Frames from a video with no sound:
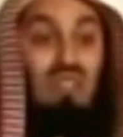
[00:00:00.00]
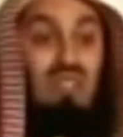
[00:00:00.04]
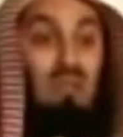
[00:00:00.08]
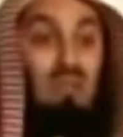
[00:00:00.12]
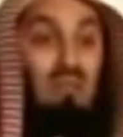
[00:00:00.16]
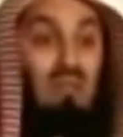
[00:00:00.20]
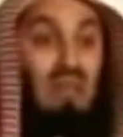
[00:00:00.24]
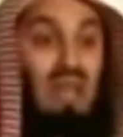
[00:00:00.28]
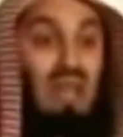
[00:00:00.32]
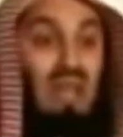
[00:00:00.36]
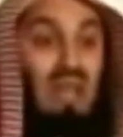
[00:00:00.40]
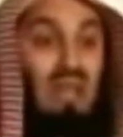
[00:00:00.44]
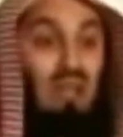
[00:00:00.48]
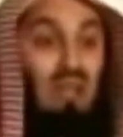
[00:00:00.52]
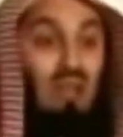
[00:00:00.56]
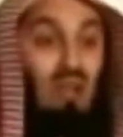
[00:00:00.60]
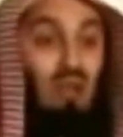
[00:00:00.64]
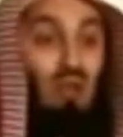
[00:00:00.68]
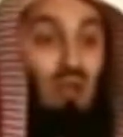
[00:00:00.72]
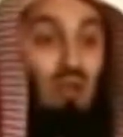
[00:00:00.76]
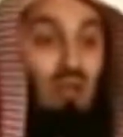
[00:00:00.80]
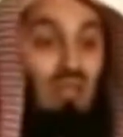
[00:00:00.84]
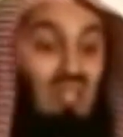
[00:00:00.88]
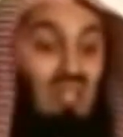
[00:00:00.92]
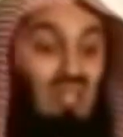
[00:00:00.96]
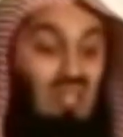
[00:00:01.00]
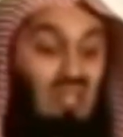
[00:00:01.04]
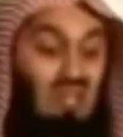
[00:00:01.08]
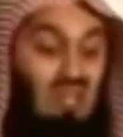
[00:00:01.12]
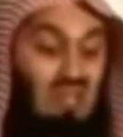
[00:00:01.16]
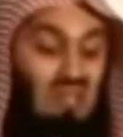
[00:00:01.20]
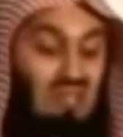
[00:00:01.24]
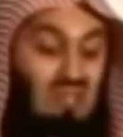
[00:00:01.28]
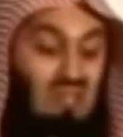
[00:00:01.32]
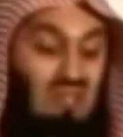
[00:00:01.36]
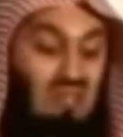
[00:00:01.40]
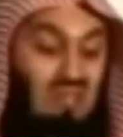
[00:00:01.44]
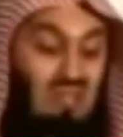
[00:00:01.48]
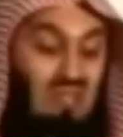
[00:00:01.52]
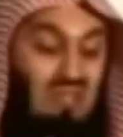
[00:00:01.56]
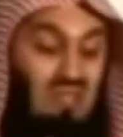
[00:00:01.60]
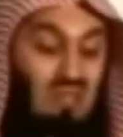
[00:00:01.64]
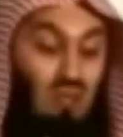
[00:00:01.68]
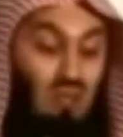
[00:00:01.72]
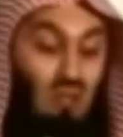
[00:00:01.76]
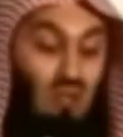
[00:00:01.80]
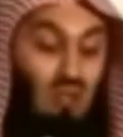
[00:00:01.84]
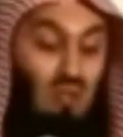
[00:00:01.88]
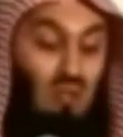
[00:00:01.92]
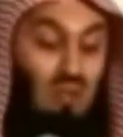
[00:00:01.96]
was the man who killed
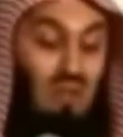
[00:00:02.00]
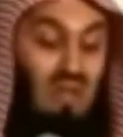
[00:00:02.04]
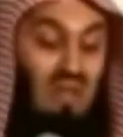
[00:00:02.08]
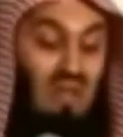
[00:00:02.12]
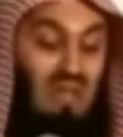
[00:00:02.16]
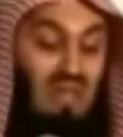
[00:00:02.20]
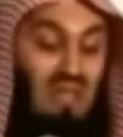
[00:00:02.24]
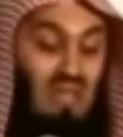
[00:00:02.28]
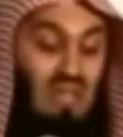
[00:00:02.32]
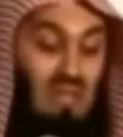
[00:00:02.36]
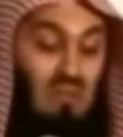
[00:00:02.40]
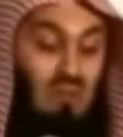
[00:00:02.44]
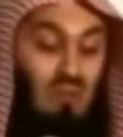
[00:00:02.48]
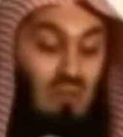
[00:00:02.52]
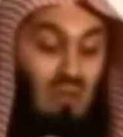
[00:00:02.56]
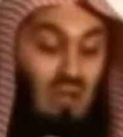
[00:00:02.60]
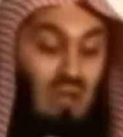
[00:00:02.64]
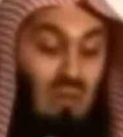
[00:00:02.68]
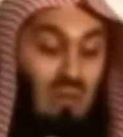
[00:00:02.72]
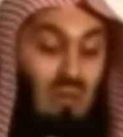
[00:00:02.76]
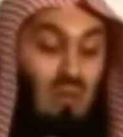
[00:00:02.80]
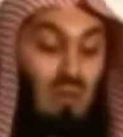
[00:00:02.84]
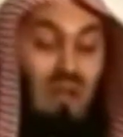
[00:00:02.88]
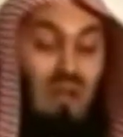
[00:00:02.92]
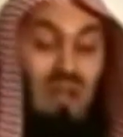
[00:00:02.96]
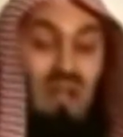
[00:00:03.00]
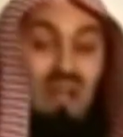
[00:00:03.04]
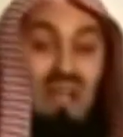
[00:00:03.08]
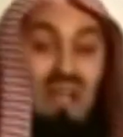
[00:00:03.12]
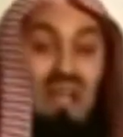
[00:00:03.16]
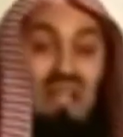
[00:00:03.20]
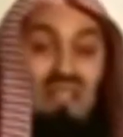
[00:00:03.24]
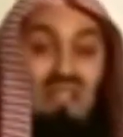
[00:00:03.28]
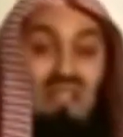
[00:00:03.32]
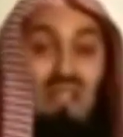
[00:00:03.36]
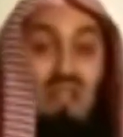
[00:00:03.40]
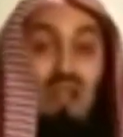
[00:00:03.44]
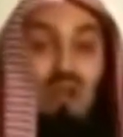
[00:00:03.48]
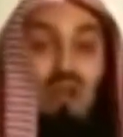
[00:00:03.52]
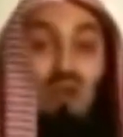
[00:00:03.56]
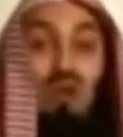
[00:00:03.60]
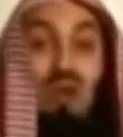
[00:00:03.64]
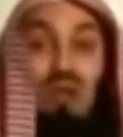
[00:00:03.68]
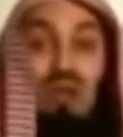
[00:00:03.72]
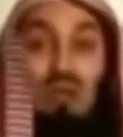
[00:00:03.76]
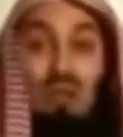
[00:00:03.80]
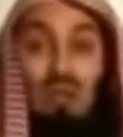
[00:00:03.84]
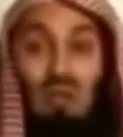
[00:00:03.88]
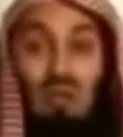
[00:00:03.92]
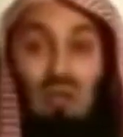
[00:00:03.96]
this Utbah ibn Abi Waqqas,
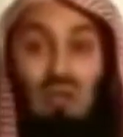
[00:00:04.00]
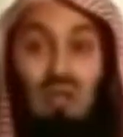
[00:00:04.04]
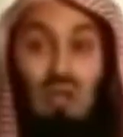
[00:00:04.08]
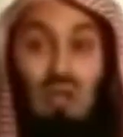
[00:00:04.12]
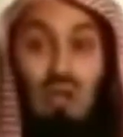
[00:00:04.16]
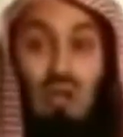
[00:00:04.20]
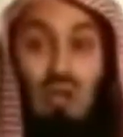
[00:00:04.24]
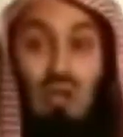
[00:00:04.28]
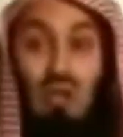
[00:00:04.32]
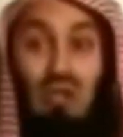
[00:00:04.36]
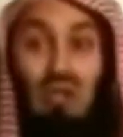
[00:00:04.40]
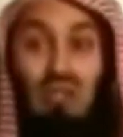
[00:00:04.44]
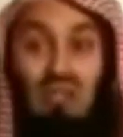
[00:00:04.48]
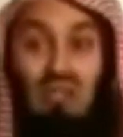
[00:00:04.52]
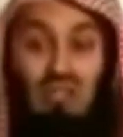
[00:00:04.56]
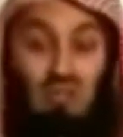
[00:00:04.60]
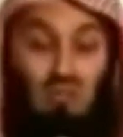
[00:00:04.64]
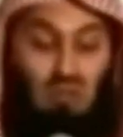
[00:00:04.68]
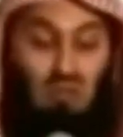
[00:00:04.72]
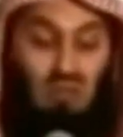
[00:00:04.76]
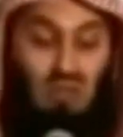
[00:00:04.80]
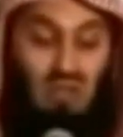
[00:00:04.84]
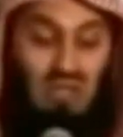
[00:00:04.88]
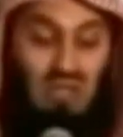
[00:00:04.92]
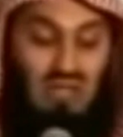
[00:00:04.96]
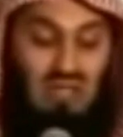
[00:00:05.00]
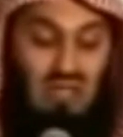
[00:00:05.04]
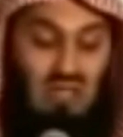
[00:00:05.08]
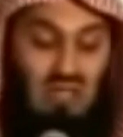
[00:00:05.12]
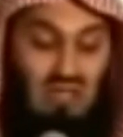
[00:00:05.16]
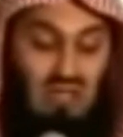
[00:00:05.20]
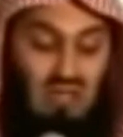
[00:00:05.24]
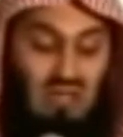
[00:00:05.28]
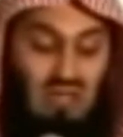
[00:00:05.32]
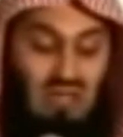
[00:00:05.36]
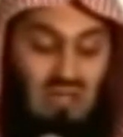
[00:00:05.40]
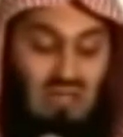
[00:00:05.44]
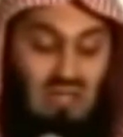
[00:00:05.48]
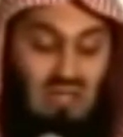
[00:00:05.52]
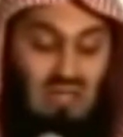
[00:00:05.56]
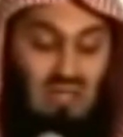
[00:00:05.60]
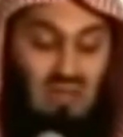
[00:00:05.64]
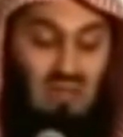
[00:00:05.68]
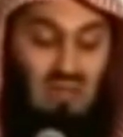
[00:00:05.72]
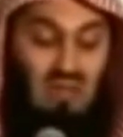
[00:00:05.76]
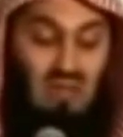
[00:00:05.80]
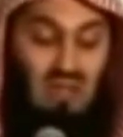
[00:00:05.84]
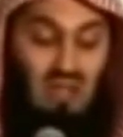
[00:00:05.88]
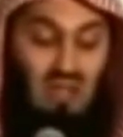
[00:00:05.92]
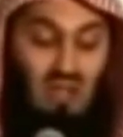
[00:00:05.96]
who had thrown a rock on Rasulullah sallallahu alayhi
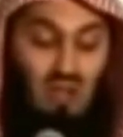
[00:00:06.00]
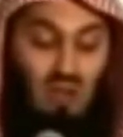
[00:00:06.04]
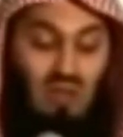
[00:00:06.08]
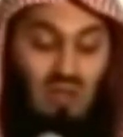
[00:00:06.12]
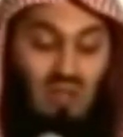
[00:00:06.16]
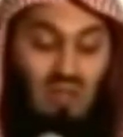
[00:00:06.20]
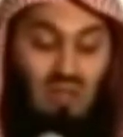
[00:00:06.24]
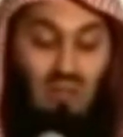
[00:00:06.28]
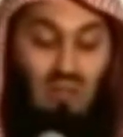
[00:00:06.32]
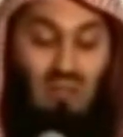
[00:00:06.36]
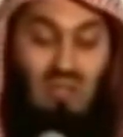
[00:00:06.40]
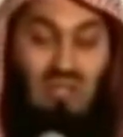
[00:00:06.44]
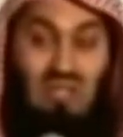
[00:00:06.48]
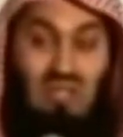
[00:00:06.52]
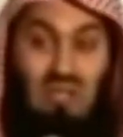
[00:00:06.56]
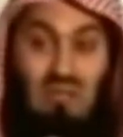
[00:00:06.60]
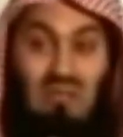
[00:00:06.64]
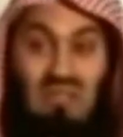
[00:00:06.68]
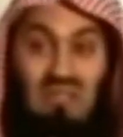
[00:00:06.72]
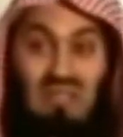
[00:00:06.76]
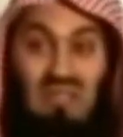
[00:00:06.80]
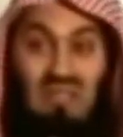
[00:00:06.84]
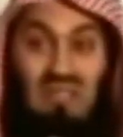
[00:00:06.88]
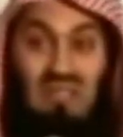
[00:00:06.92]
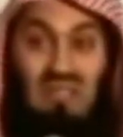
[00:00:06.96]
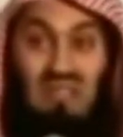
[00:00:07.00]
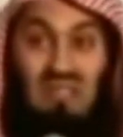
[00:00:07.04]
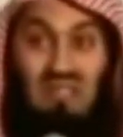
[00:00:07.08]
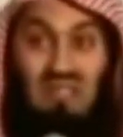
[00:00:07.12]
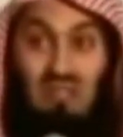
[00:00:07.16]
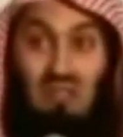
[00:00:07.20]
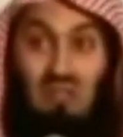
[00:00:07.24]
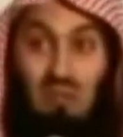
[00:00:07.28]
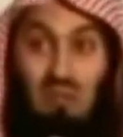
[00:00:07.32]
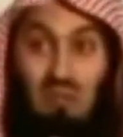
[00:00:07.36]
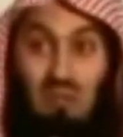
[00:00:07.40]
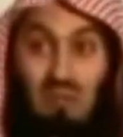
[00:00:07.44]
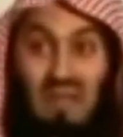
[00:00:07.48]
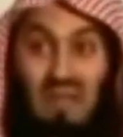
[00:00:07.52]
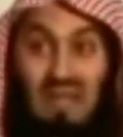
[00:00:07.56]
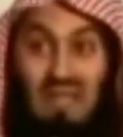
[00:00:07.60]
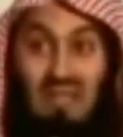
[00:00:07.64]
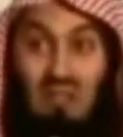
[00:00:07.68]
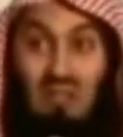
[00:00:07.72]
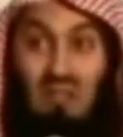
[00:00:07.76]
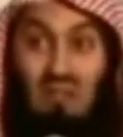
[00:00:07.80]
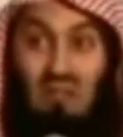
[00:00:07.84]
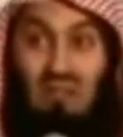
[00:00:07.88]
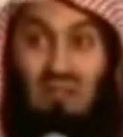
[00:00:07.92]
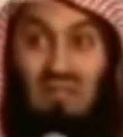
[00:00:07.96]
wa sallam. When the Muslims retreated to
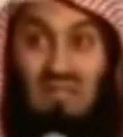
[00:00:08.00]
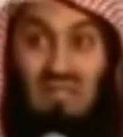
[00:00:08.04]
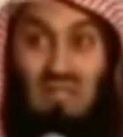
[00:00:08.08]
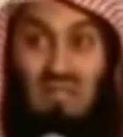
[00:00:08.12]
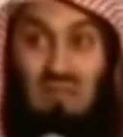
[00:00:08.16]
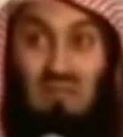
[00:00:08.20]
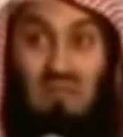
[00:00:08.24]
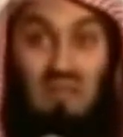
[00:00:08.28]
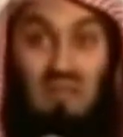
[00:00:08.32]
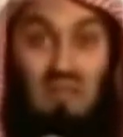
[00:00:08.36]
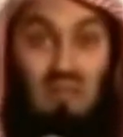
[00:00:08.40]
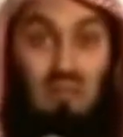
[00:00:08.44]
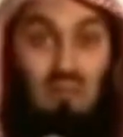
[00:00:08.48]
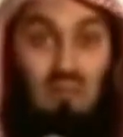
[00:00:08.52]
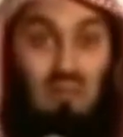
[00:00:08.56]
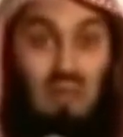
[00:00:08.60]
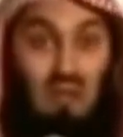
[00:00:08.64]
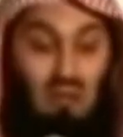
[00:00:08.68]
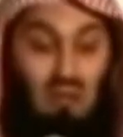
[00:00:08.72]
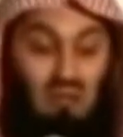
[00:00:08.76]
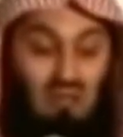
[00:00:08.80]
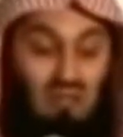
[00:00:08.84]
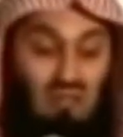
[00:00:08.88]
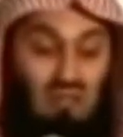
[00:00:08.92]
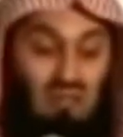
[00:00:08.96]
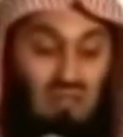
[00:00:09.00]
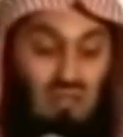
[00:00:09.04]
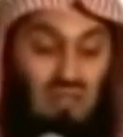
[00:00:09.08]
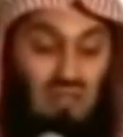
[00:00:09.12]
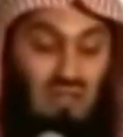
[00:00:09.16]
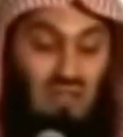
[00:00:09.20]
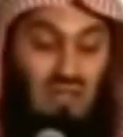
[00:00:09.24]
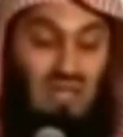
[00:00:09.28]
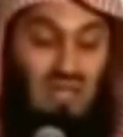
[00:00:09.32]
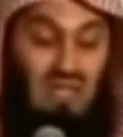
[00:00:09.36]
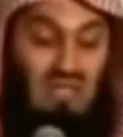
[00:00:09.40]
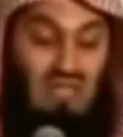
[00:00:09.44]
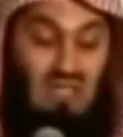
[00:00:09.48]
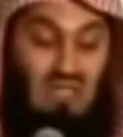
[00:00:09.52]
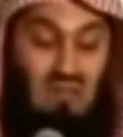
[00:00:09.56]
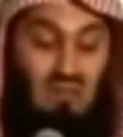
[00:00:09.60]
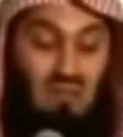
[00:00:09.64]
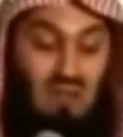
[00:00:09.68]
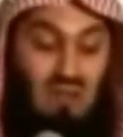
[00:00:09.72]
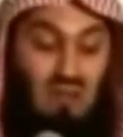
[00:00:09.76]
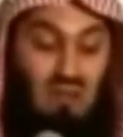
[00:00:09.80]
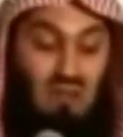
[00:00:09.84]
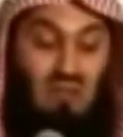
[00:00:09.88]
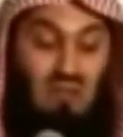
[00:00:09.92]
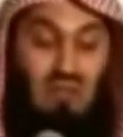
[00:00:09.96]
part of the mount, as the
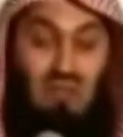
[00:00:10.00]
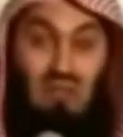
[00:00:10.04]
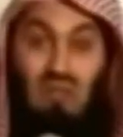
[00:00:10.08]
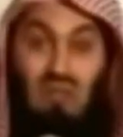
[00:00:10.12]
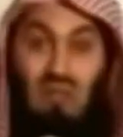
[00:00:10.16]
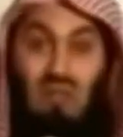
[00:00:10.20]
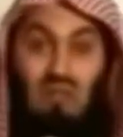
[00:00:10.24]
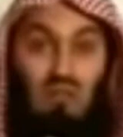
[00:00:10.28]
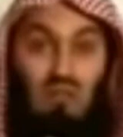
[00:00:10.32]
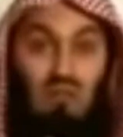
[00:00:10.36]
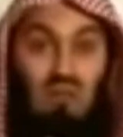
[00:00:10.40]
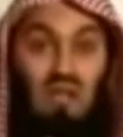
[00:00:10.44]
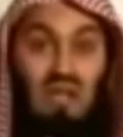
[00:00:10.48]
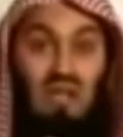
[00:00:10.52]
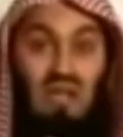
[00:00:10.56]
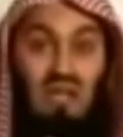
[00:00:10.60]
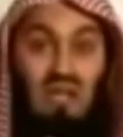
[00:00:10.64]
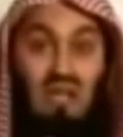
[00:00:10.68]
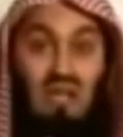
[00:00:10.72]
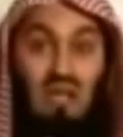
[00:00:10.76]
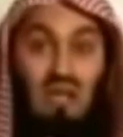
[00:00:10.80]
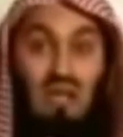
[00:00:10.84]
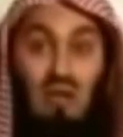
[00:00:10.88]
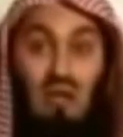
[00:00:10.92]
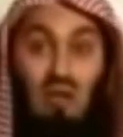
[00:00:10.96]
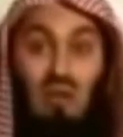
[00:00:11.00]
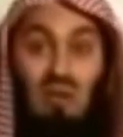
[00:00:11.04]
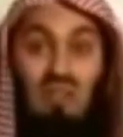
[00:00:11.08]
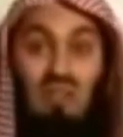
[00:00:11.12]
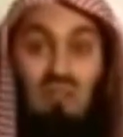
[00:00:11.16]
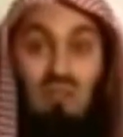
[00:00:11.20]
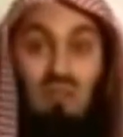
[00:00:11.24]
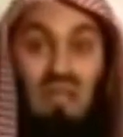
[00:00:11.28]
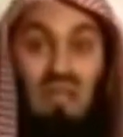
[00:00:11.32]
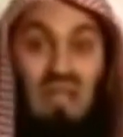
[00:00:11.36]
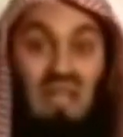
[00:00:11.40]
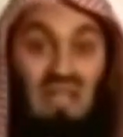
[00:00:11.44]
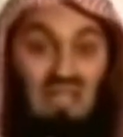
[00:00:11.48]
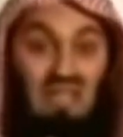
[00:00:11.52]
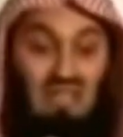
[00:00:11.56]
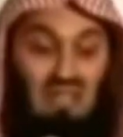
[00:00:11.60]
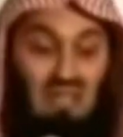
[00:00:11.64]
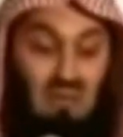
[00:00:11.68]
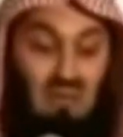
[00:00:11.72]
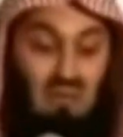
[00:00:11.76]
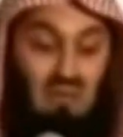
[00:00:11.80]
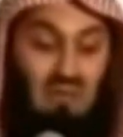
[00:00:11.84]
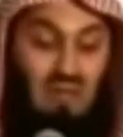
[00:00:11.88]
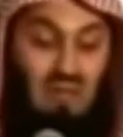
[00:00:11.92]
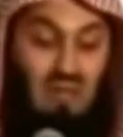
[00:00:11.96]
mount, subhanallah, was behind
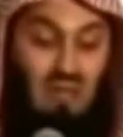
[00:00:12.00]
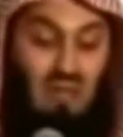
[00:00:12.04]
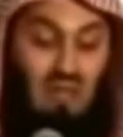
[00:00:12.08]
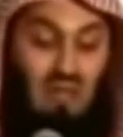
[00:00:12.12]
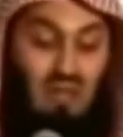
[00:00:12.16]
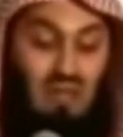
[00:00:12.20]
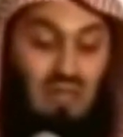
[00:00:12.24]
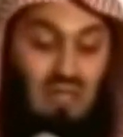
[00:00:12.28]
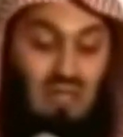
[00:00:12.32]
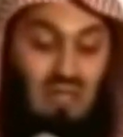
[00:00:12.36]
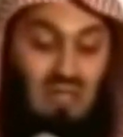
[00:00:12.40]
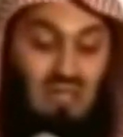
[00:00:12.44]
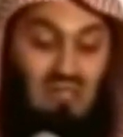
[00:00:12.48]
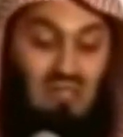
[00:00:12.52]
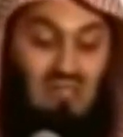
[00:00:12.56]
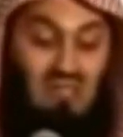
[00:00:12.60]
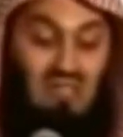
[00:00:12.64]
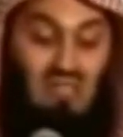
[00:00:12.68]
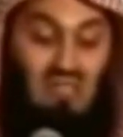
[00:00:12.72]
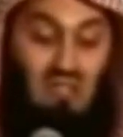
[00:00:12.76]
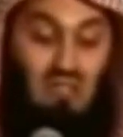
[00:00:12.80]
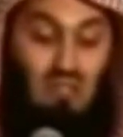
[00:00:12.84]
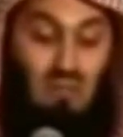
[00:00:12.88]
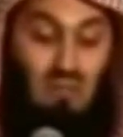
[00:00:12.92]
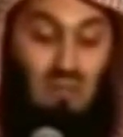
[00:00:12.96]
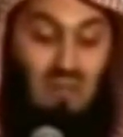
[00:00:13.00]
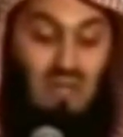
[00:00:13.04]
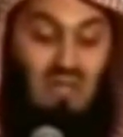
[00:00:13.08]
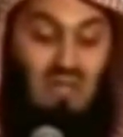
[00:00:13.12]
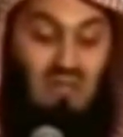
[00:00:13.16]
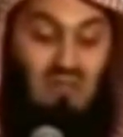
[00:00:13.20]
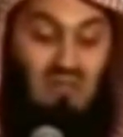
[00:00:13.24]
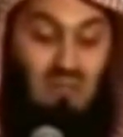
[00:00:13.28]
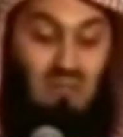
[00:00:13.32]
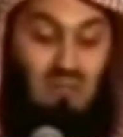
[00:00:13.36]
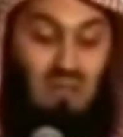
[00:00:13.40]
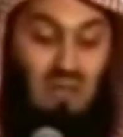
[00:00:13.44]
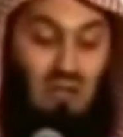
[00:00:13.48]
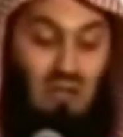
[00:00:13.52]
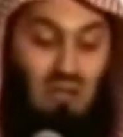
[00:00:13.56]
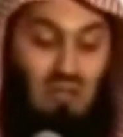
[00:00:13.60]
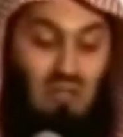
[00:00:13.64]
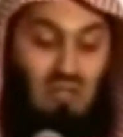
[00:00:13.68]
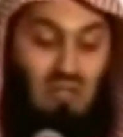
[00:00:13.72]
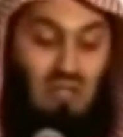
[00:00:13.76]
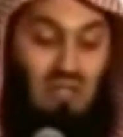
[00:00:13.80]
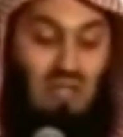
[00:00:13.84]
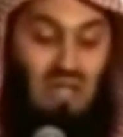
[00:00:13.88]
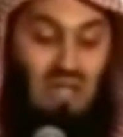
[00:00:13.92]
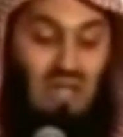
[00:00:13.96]
them, they retreated to part of the
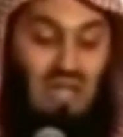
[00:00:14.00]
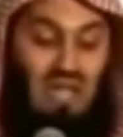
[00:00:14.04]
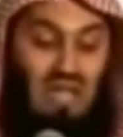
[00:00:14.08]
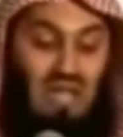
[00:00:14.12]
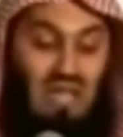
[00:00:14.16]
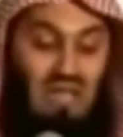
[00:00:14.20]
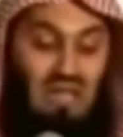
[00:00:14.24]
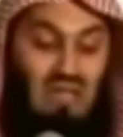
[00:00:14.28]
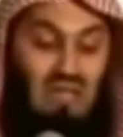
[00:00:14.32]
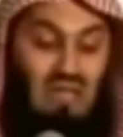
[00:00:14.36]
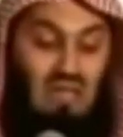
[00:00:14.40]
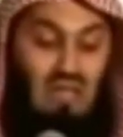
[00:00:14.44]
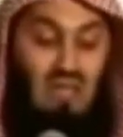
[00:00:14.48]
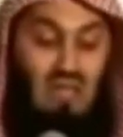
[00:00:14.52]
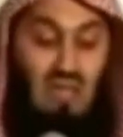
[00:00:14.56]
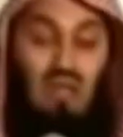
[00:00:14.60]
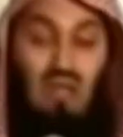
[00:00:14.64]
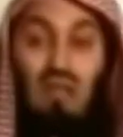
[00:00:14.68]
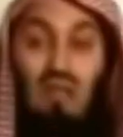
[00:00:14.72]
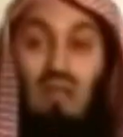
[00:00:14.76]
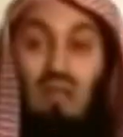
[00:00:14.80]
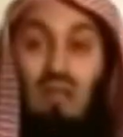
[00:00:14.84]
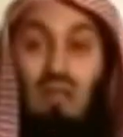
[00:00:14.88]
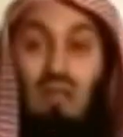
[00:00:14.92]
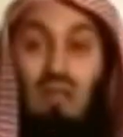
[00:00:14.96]
mount, and